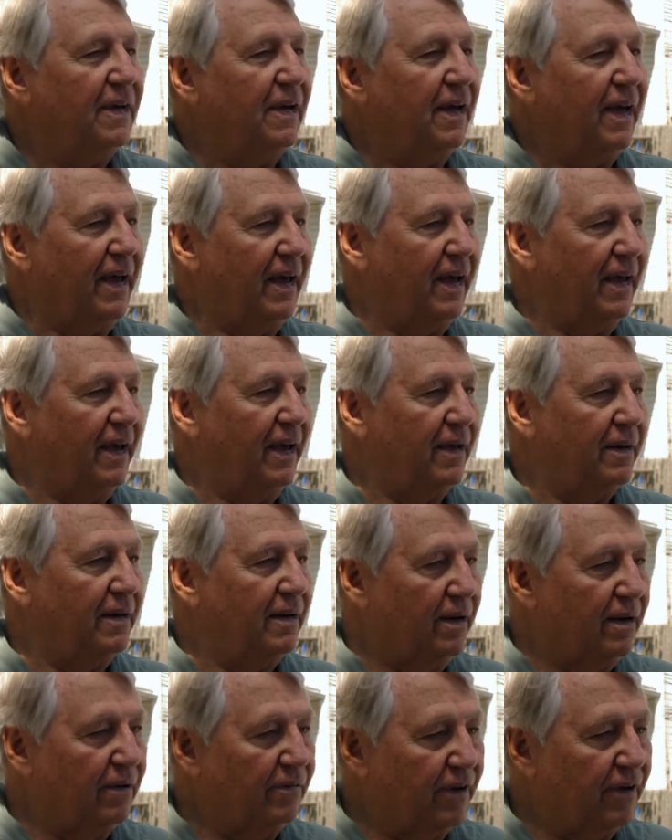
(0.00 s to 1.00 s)
And
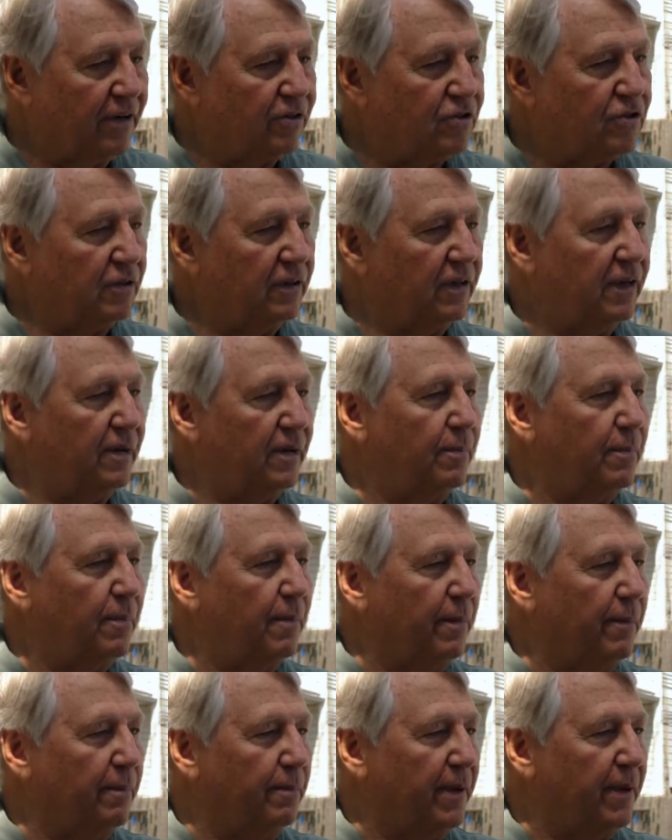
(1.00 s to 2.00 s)
eventually
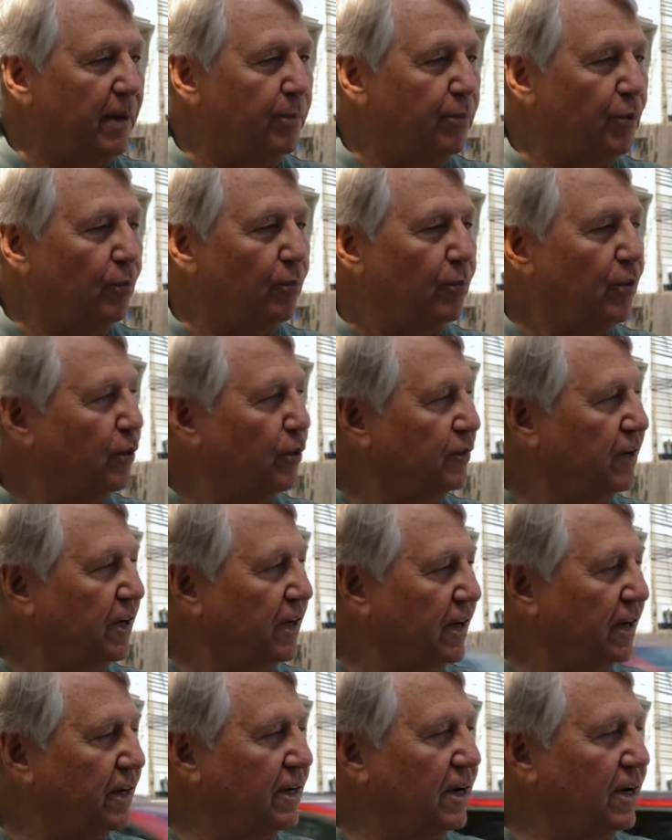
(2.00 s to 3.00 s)
people moved
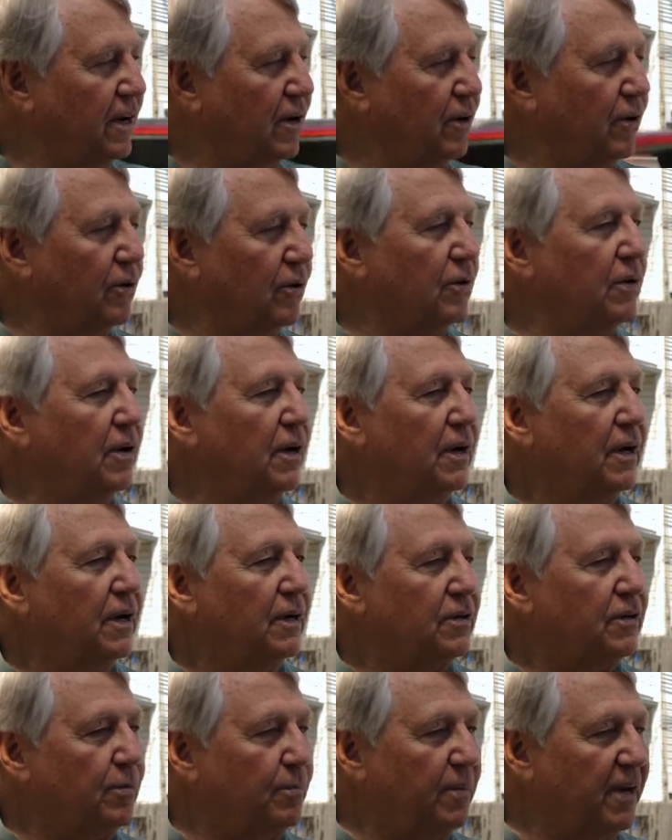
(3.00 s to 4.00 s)
in here
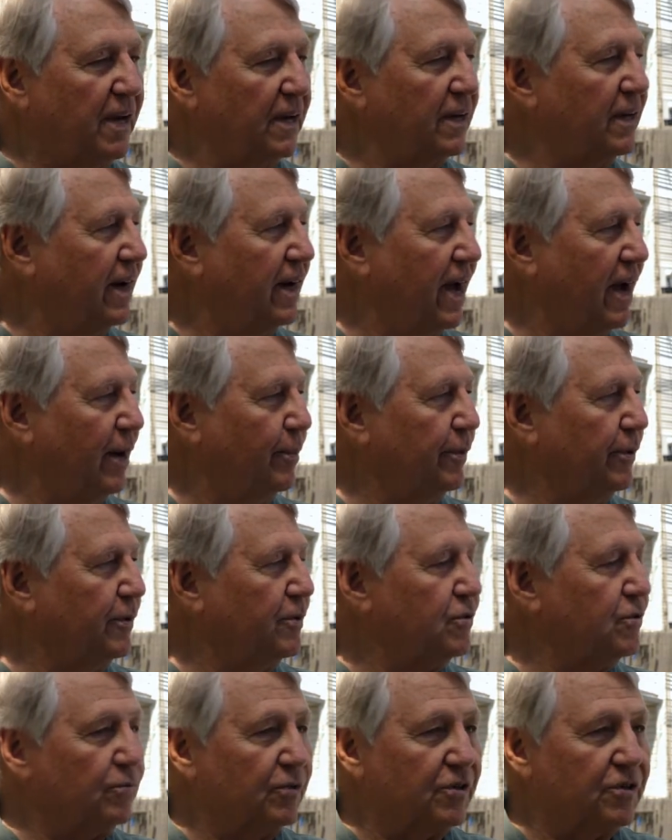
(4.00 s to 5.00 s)
to be in
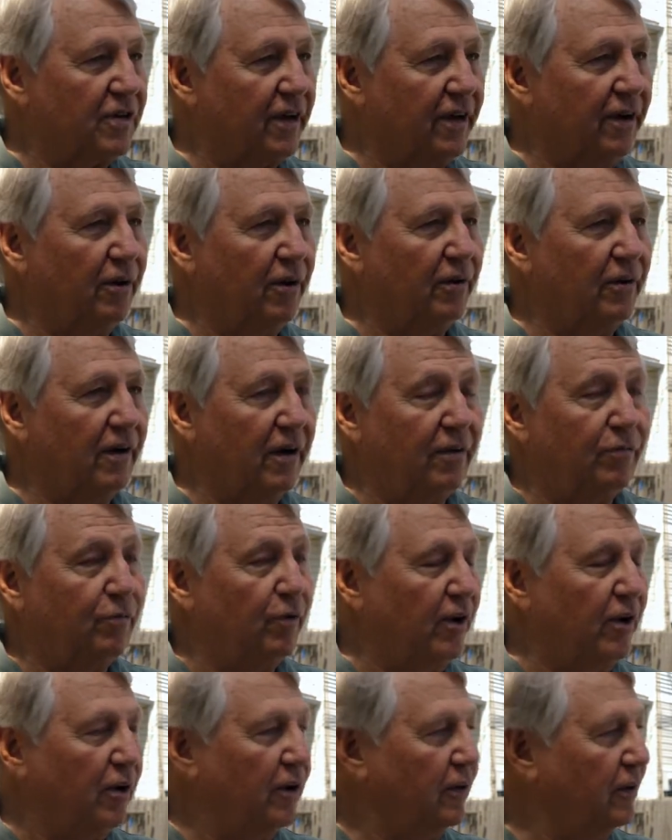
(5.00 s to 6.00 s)
Annapolis, which they all love.
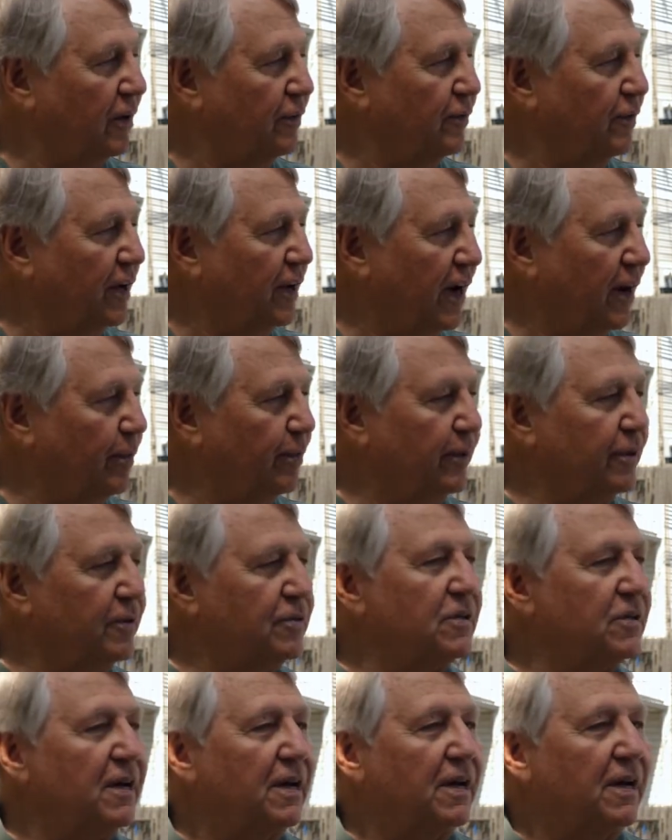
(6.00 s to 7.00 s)
We all love
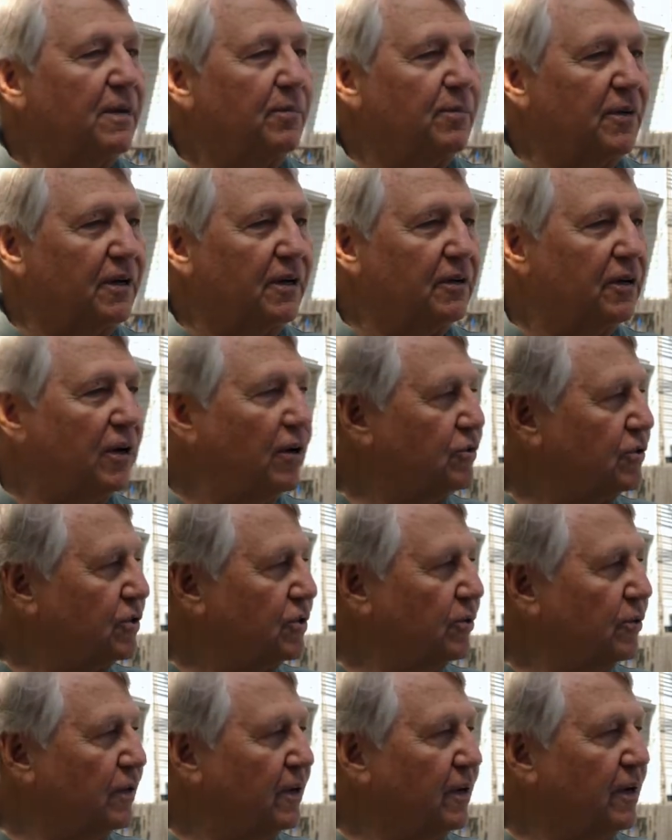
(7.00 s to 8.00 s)
Annapolis, be close
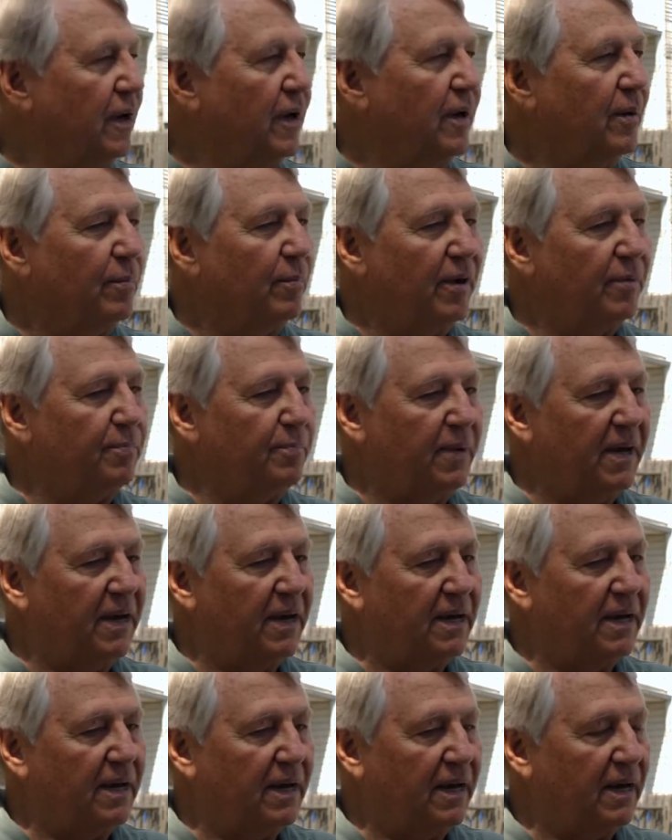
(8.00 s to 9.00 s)
to it, but
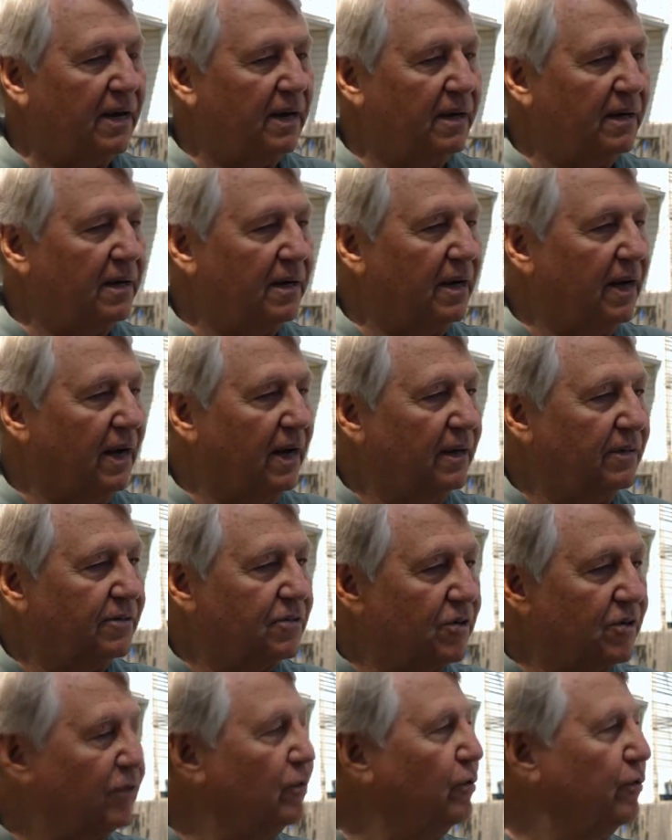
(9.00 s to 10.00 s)
be in a
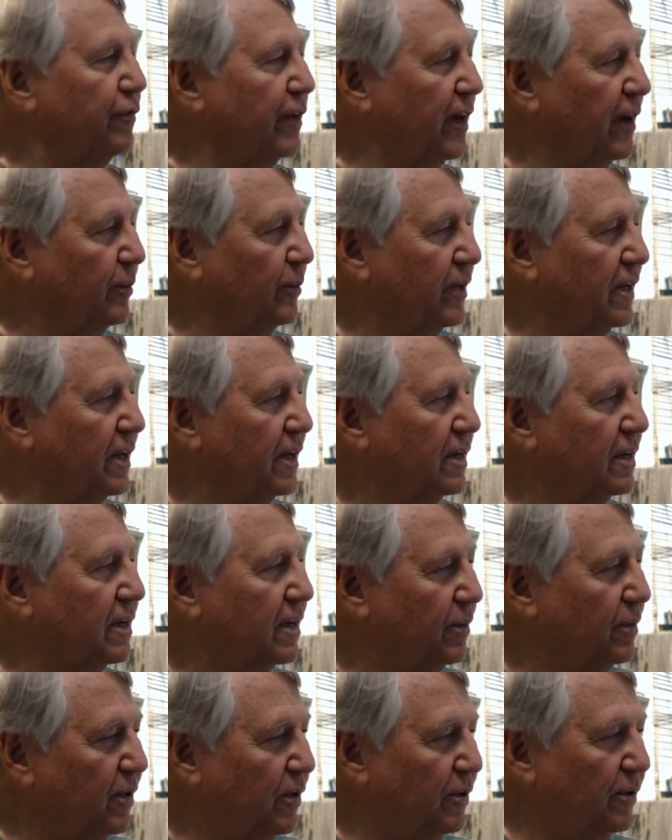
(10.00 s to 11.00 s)
single family
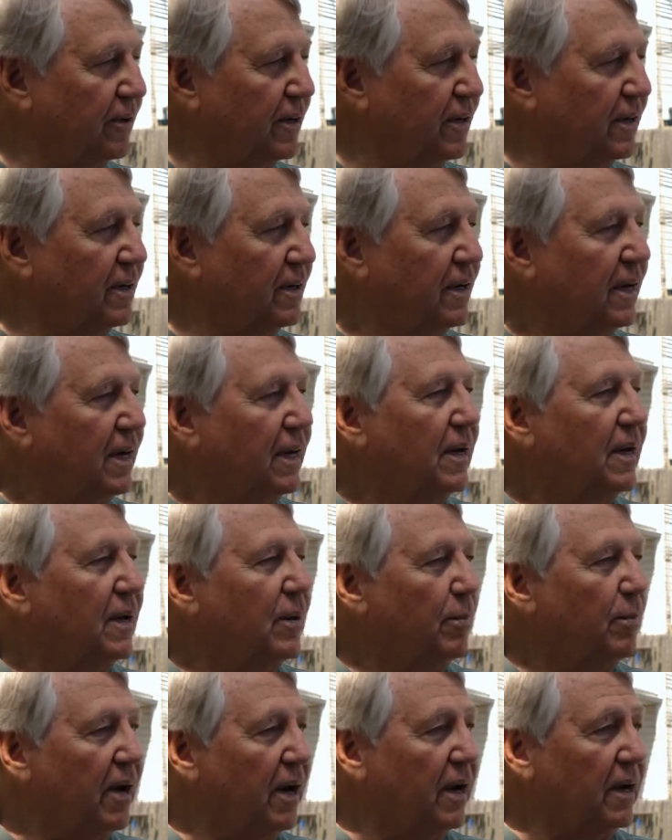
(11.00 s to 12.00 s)
community.
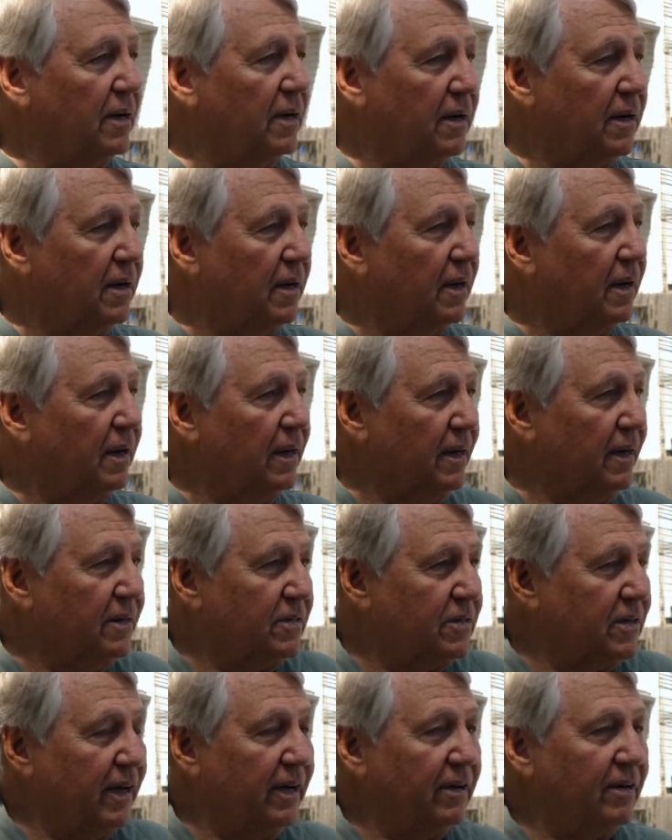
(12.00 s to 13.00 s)
But
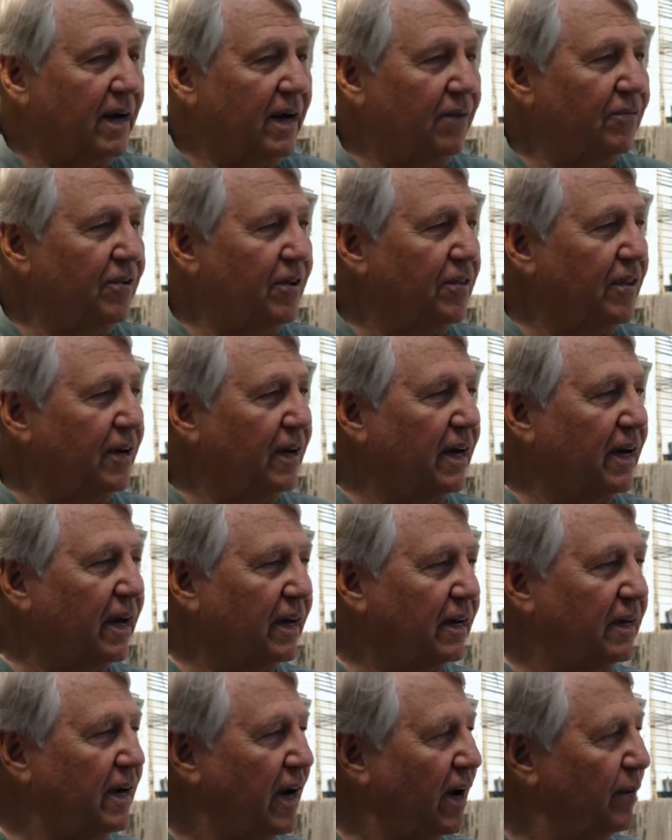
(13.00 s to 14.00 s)
it's like everything,
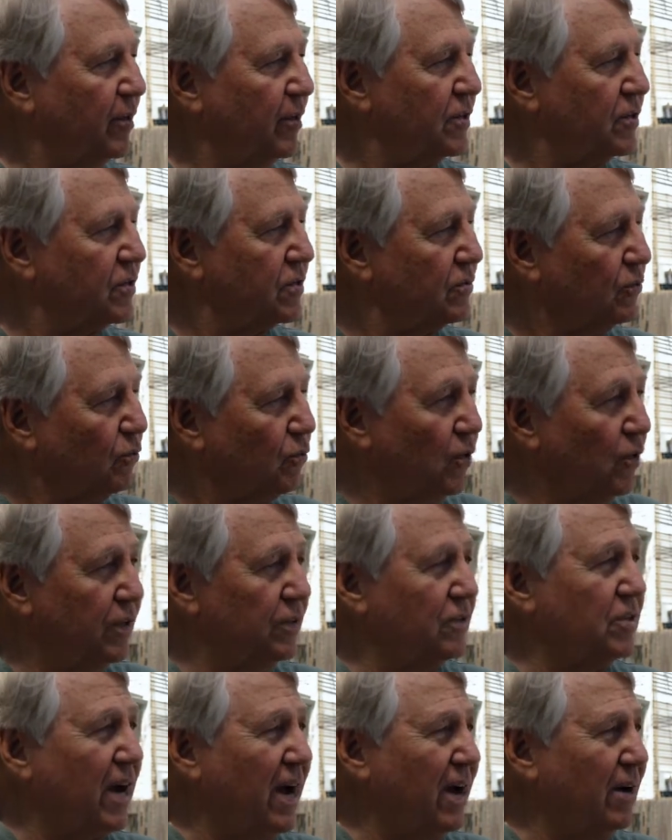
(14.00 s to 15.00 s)
economics
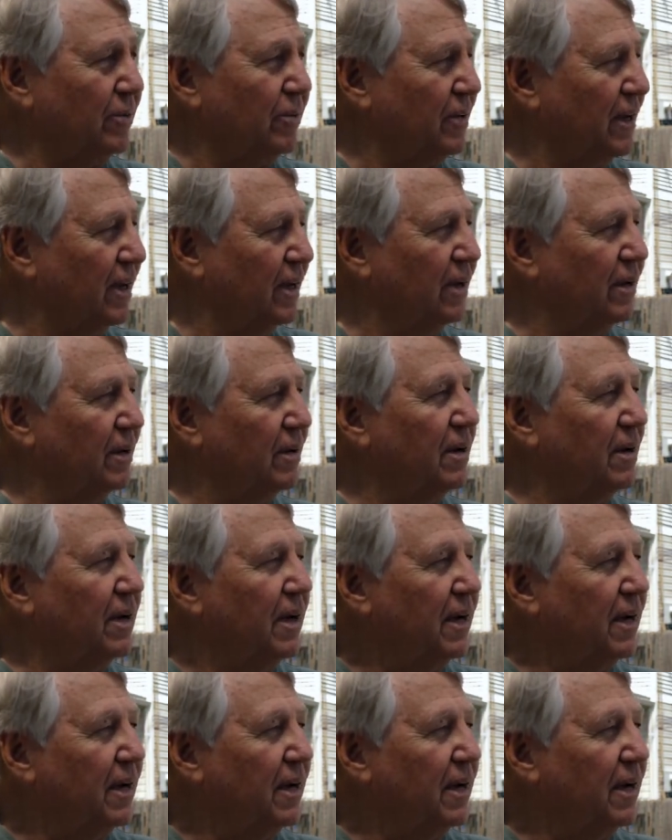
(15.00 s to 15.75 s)
wins out and